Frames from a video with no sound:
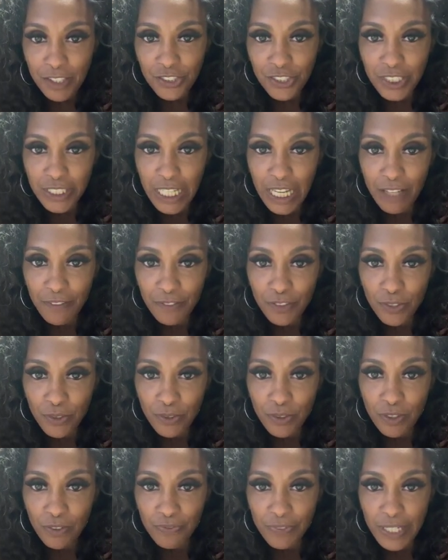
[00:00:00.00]
She gave
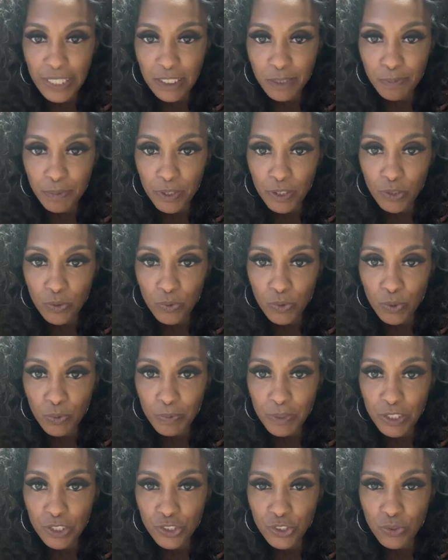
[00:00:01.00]
you the Facebook
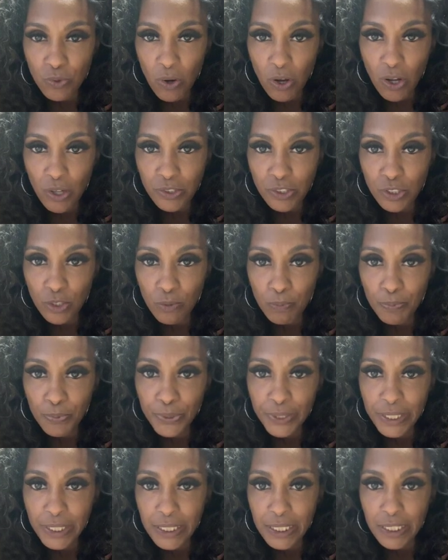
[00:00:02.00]
group. Could you also
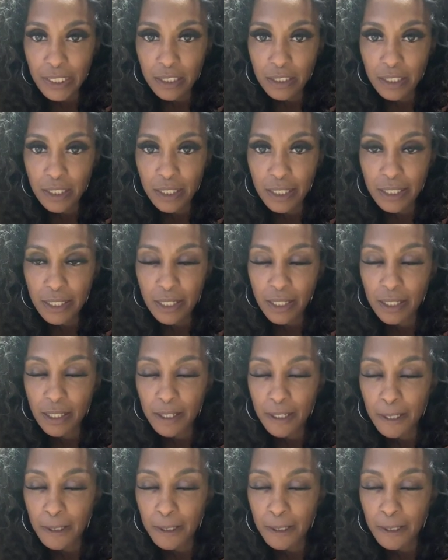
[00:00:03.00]
put the